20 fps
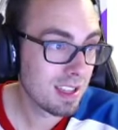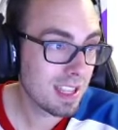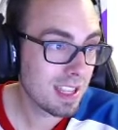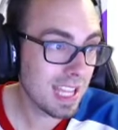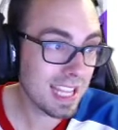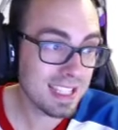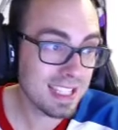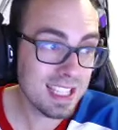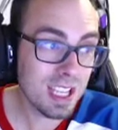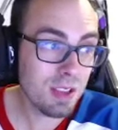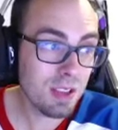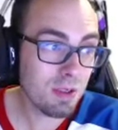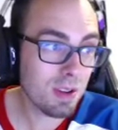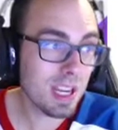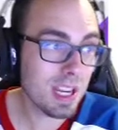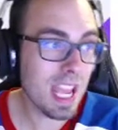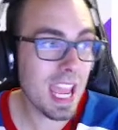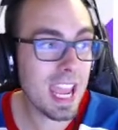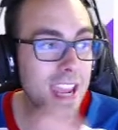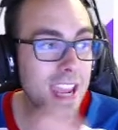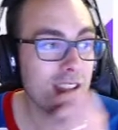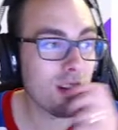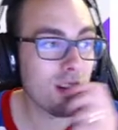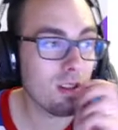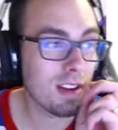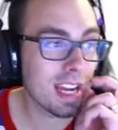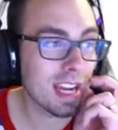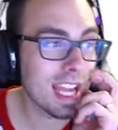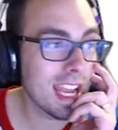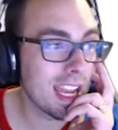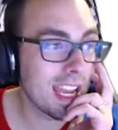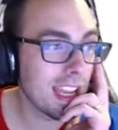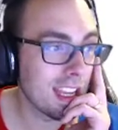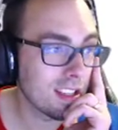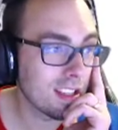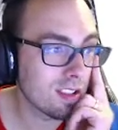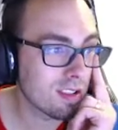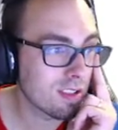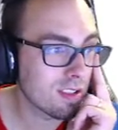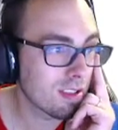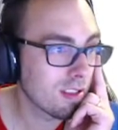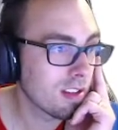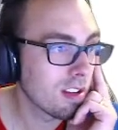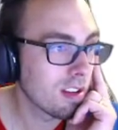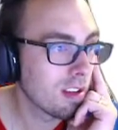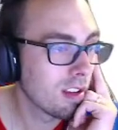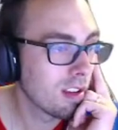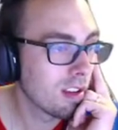That's either an A or an S.